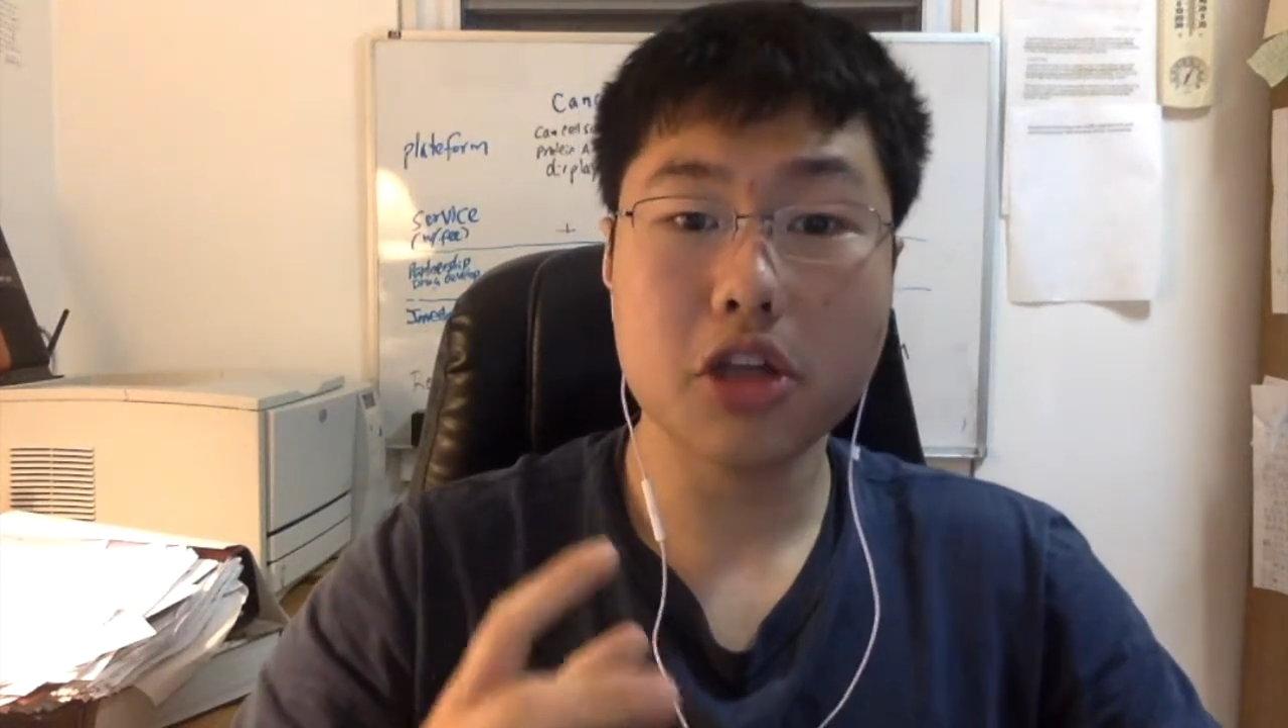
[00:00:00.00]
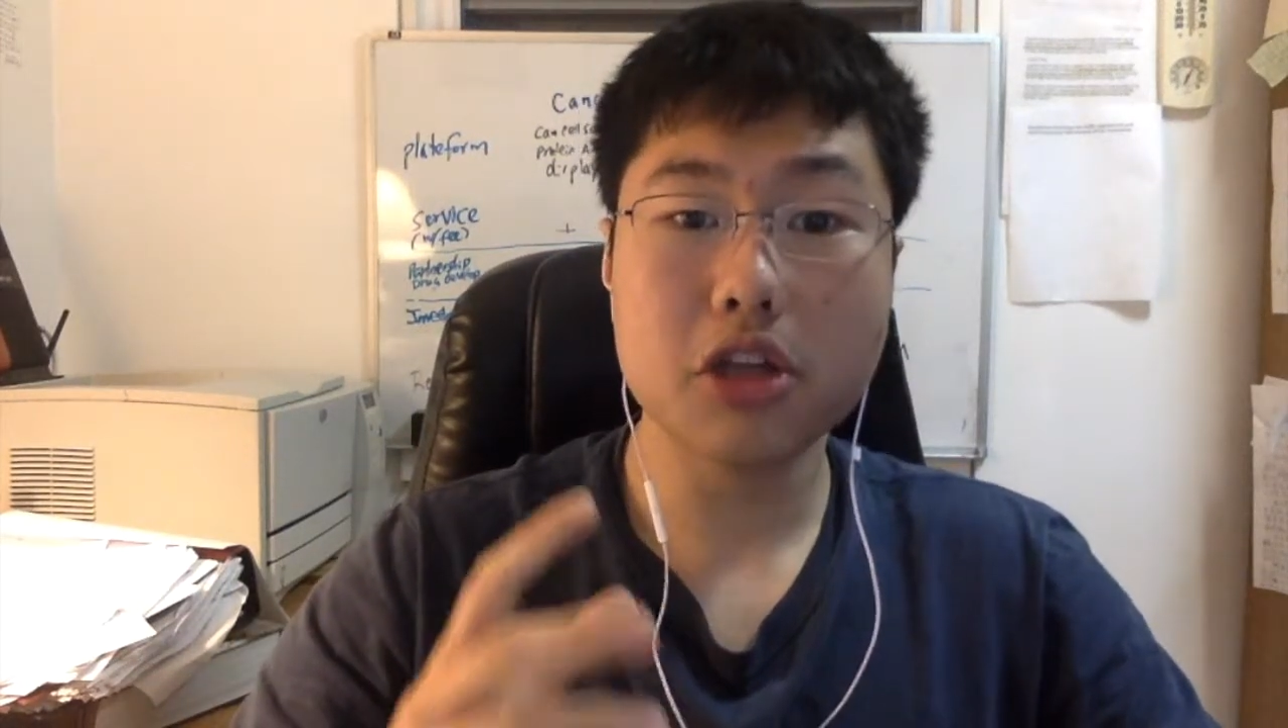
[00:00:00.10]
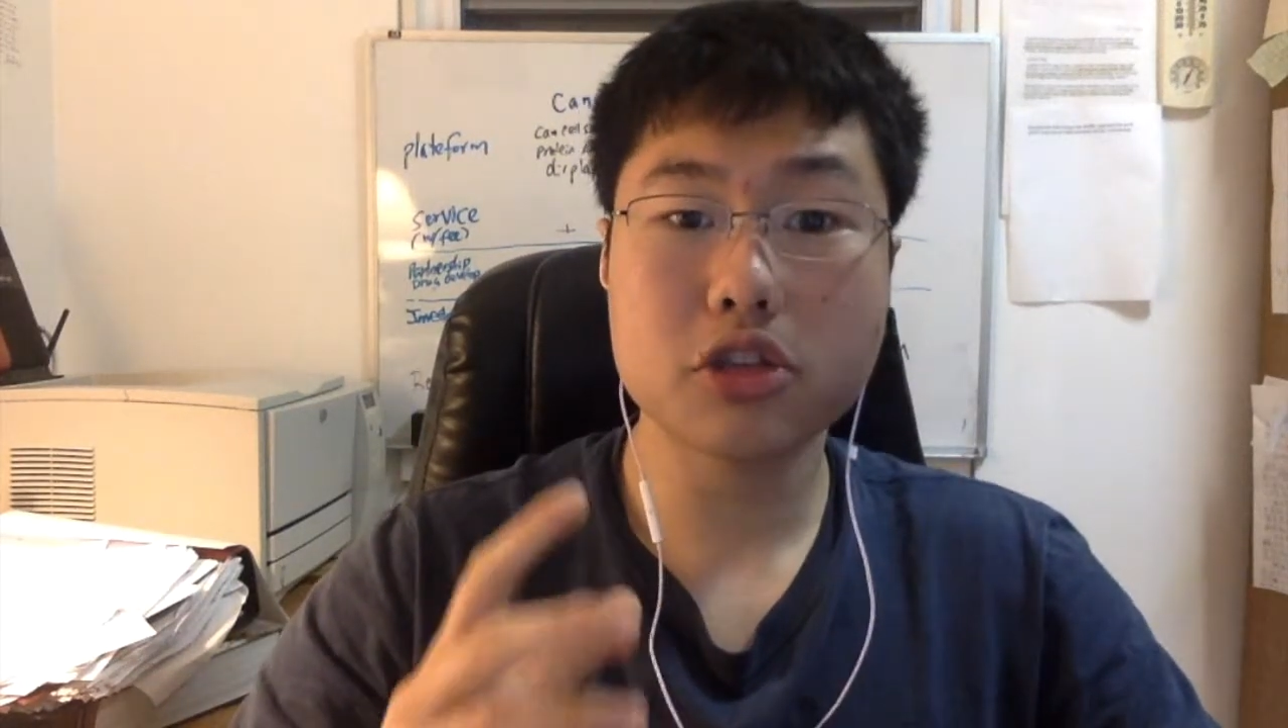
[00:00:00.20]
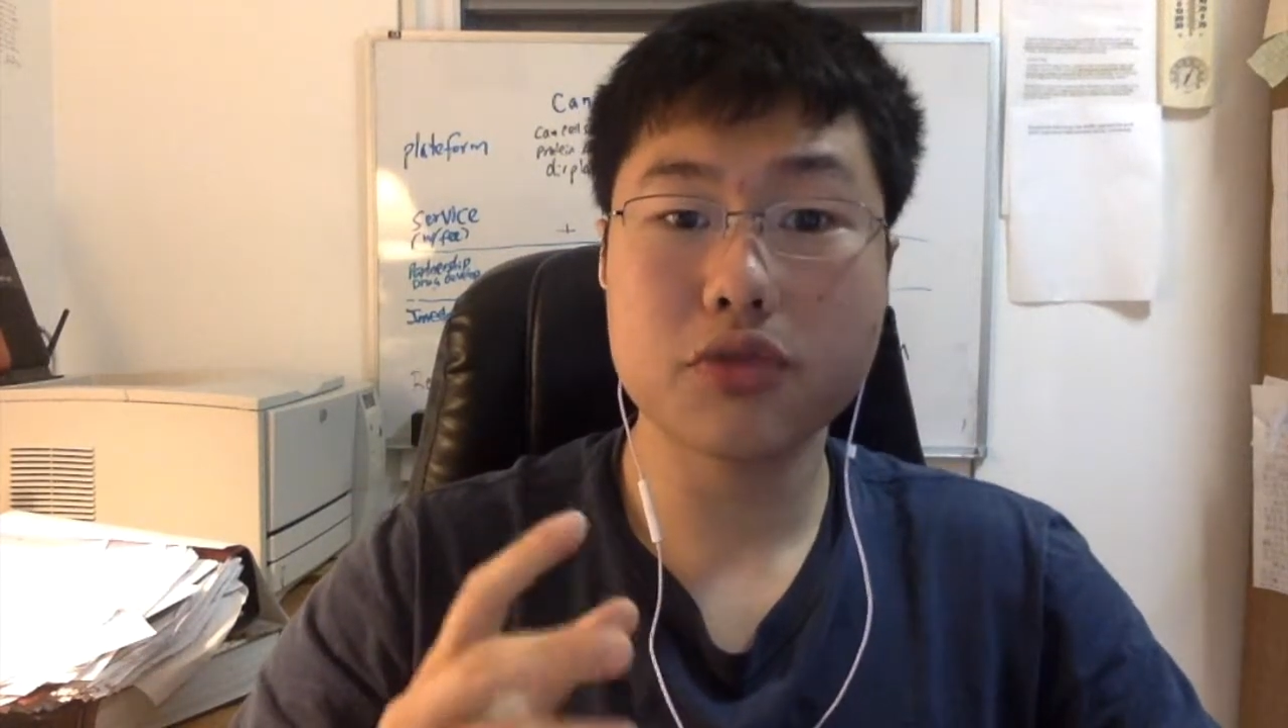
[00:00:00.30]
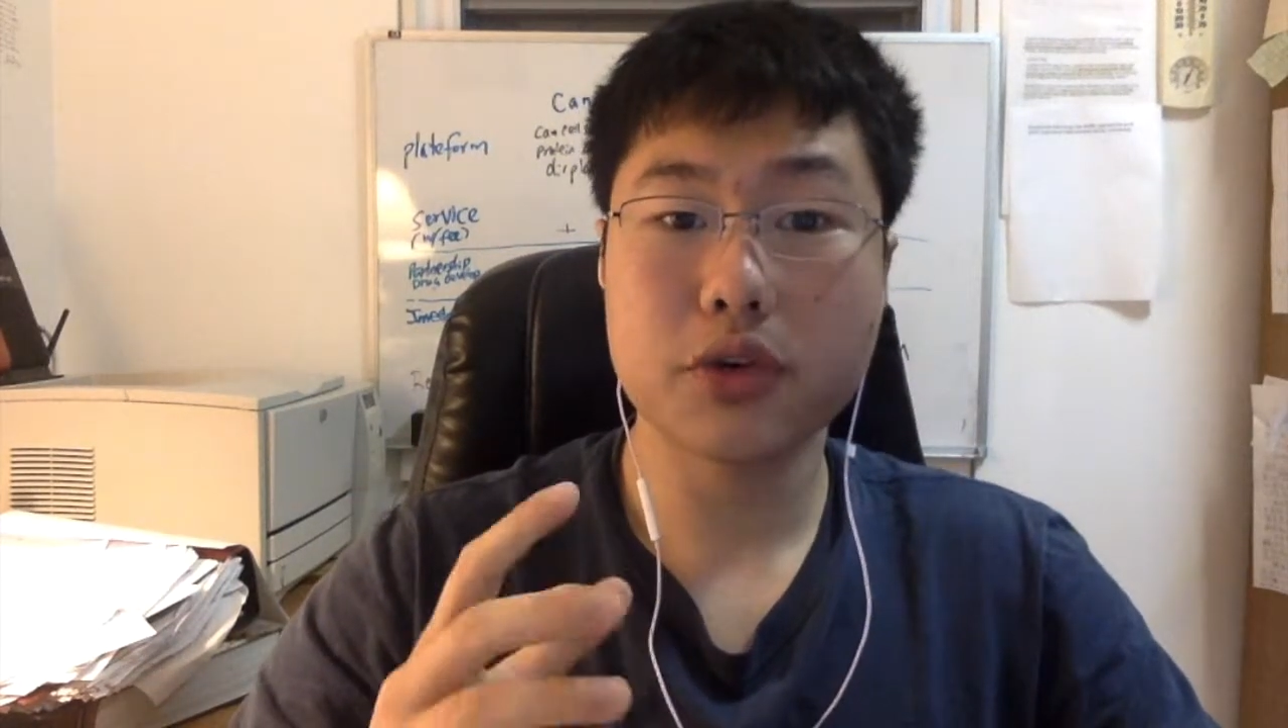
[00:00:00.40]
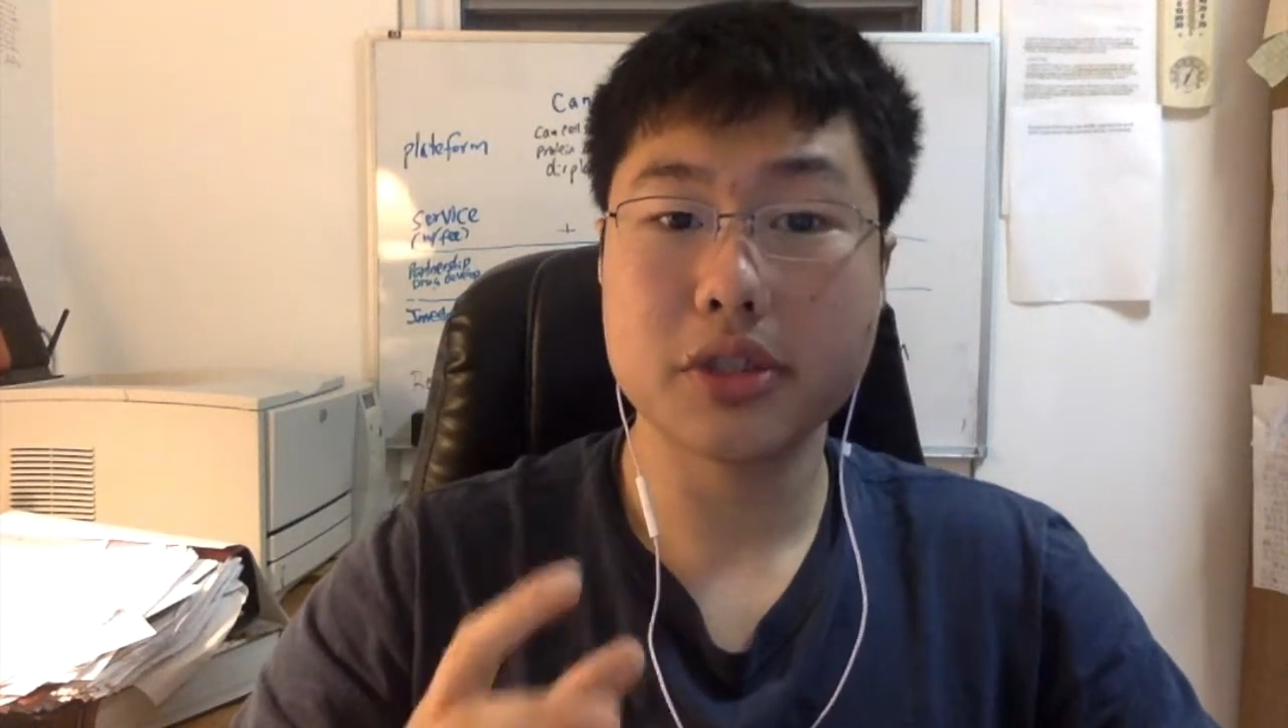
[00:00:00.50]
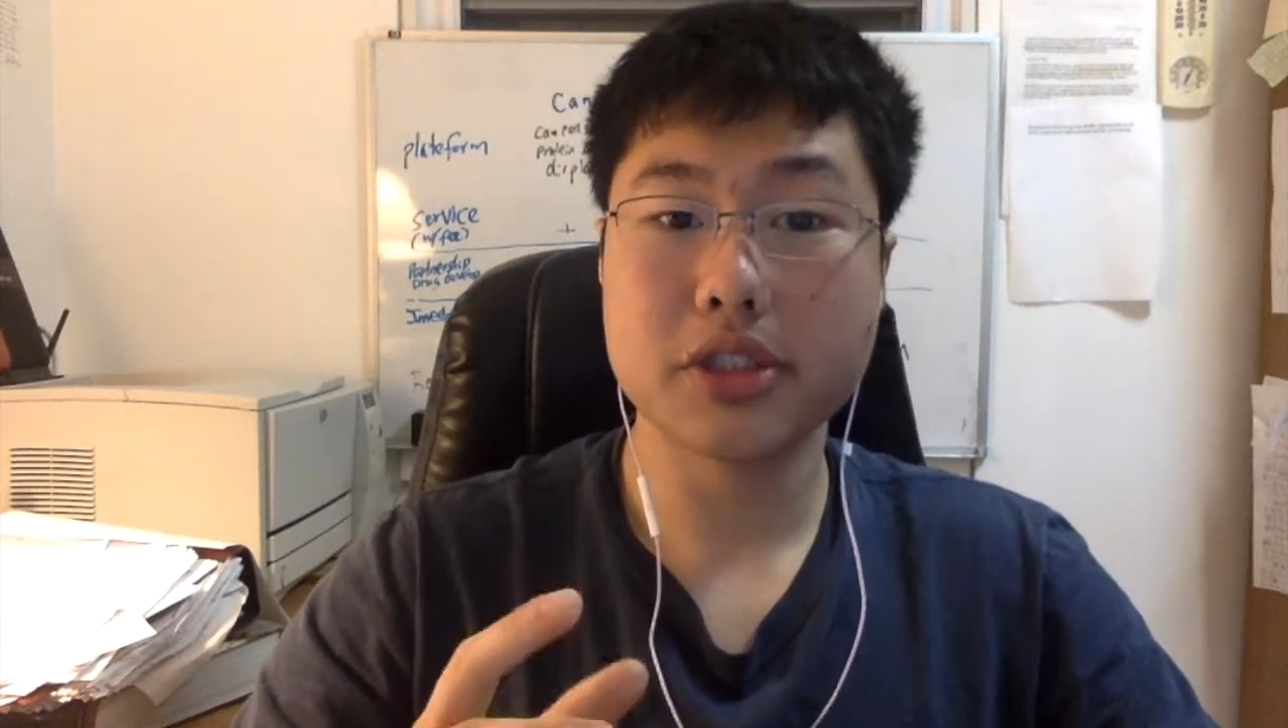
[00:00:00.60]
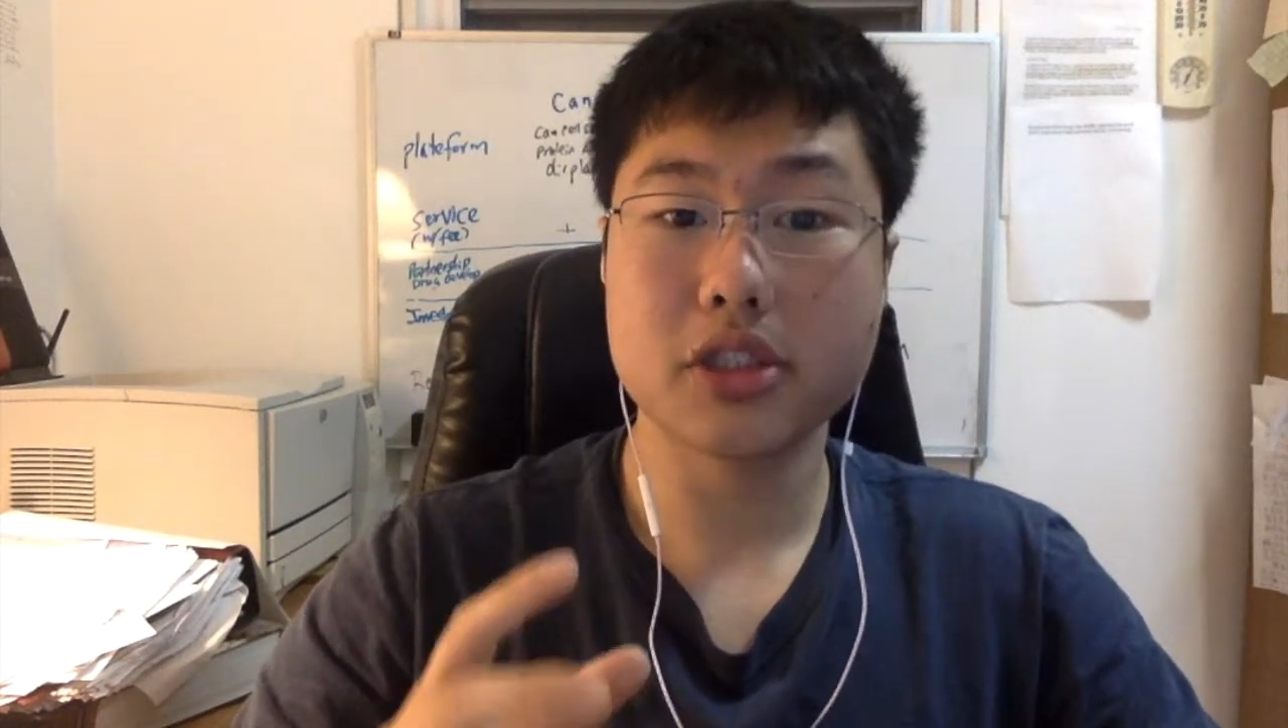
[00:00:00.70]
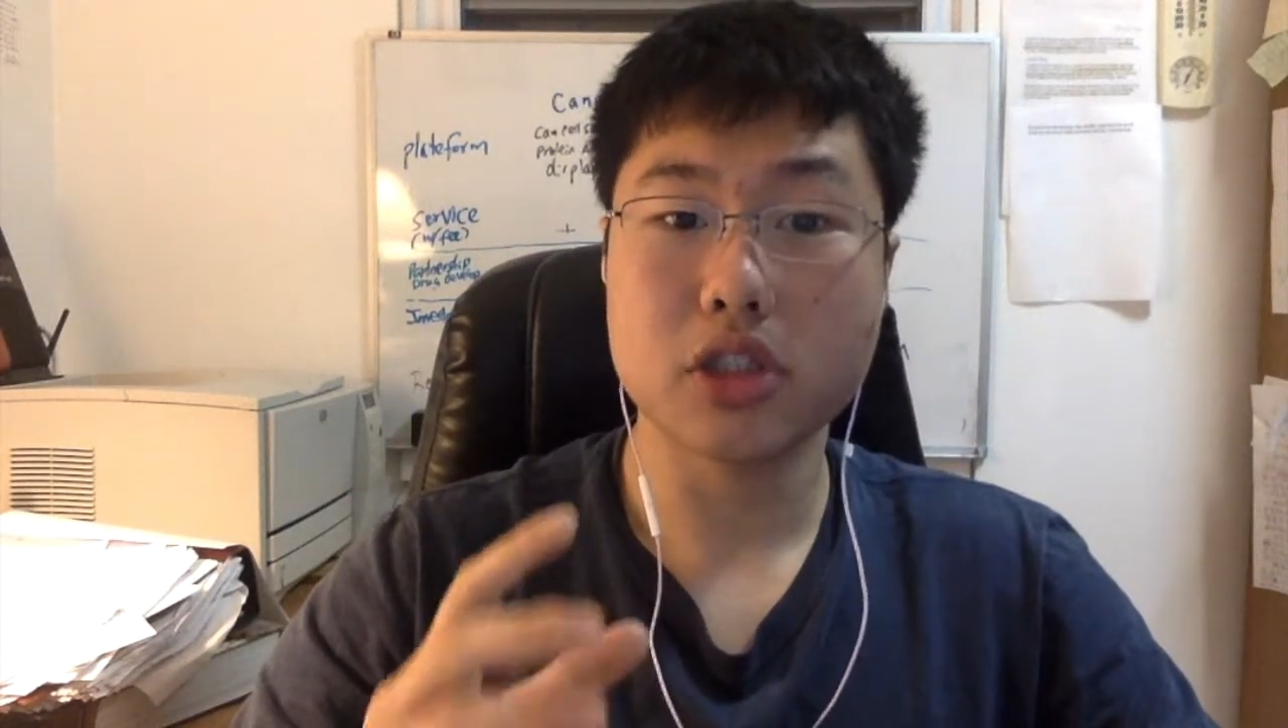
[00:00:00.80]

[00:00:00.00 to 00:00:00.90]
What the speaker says: electrophoresis